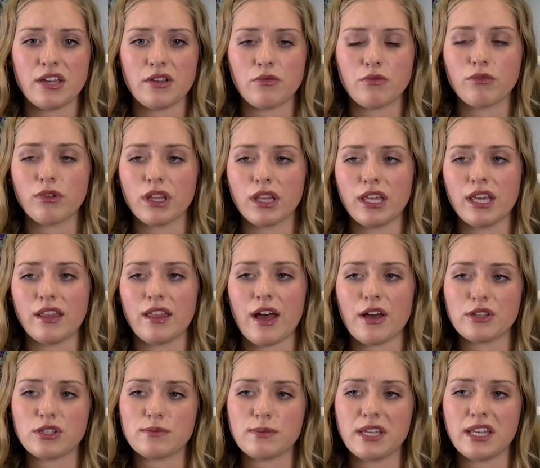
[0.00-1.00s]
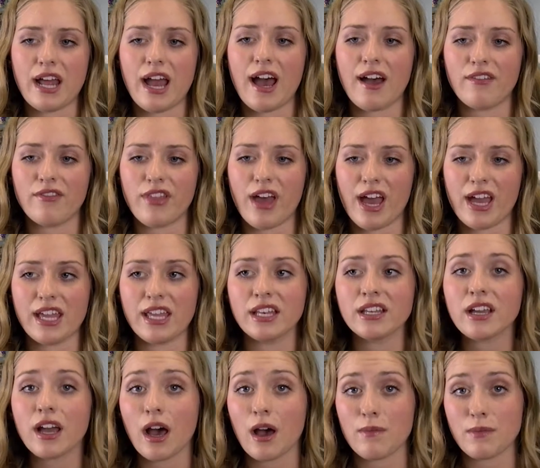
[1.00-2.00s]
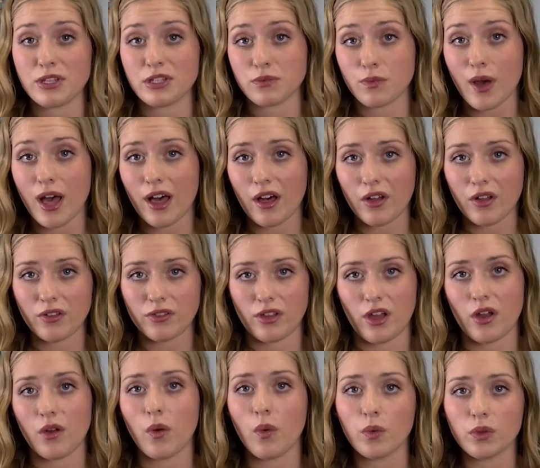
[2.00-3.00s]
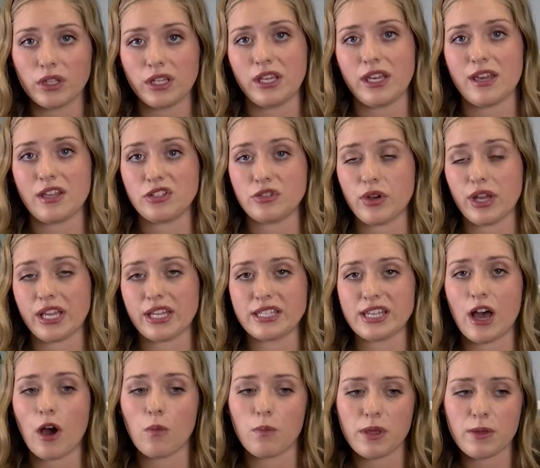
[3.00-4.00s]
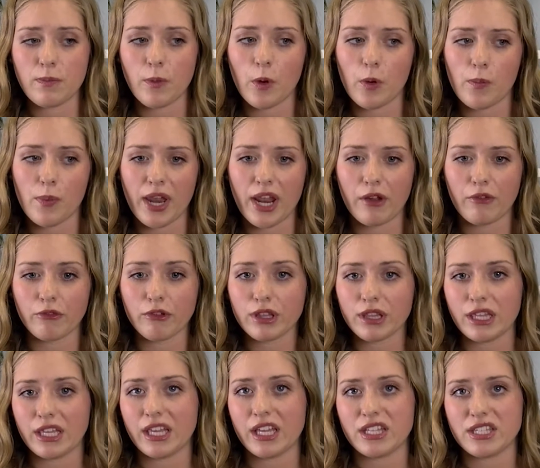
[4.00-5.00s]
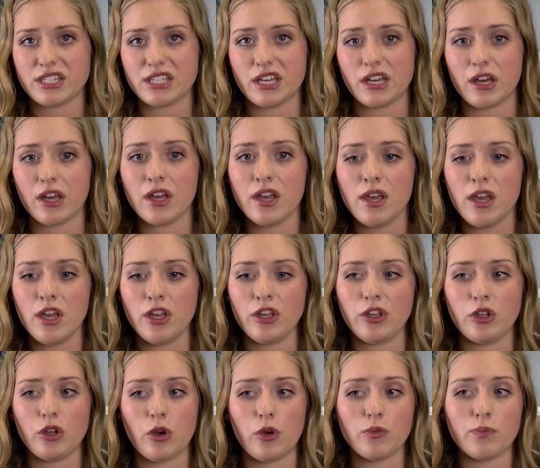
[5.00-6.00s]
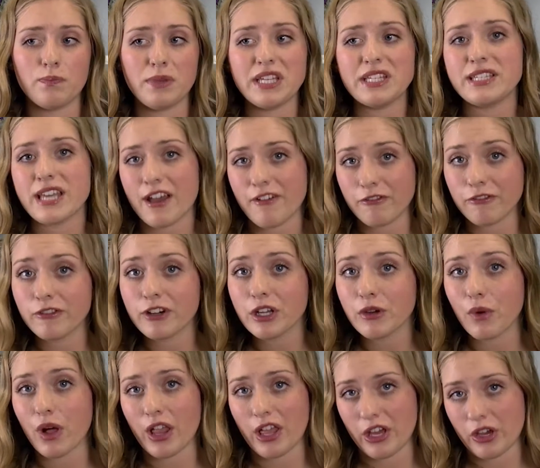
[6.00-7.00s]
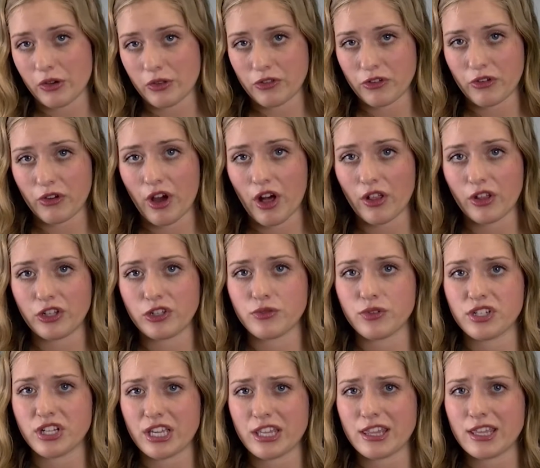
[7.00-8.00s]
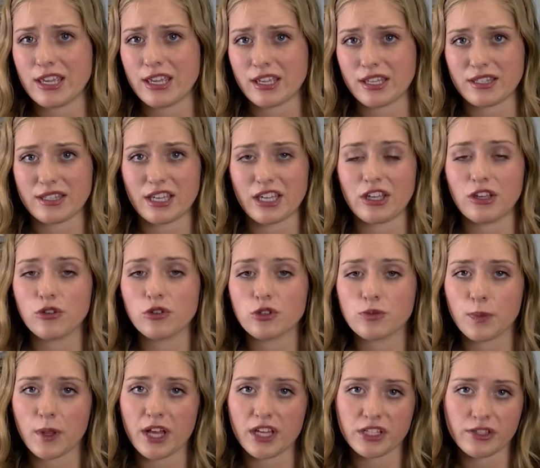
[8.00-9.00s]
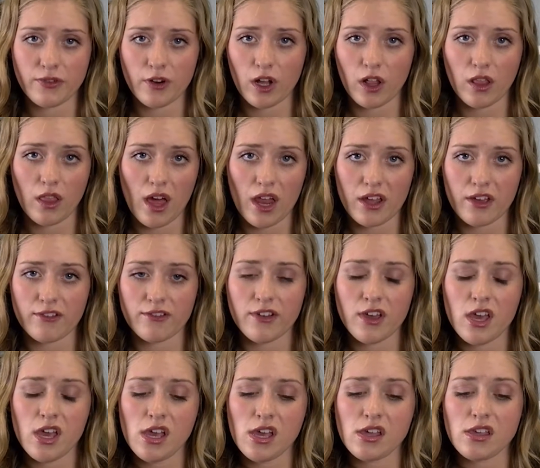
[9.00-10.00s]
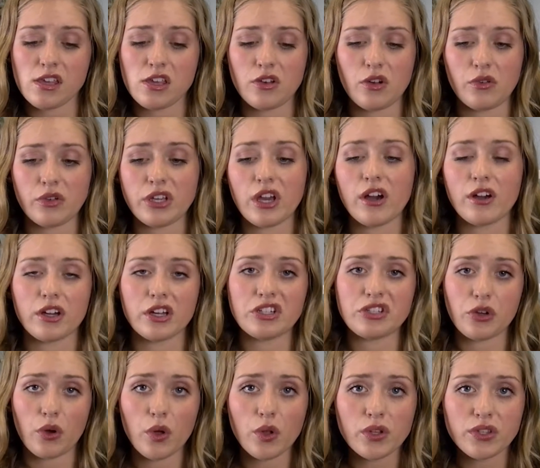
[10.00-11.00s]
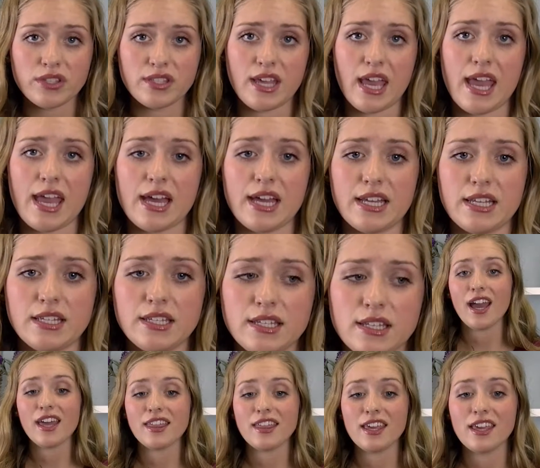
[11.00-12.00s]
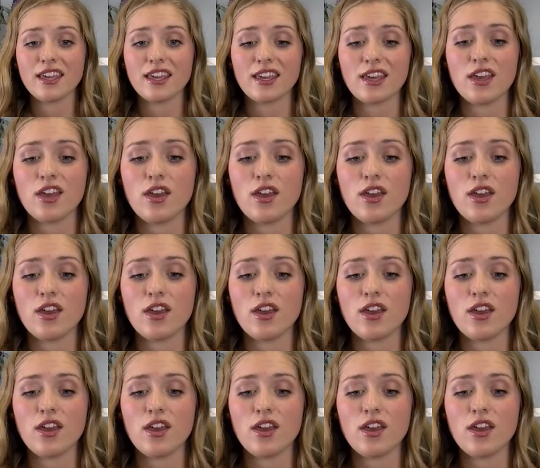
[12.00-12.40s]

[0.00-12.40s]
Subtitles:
it really allows me to have that income as well. Not only do I get to help people, but I really get to, you know, be debt-free while I go through college, which I think is a huge plus for a lot of, you know, young adults. And I think